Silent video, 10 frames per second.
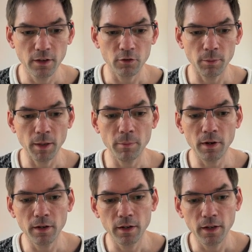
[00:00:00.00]

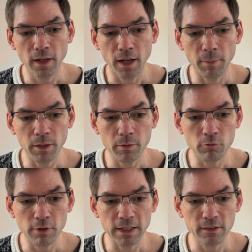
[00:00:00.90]
Remember, a minimum
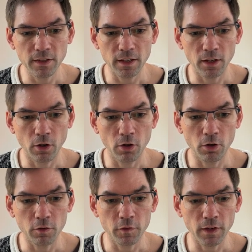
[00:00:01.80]
rating of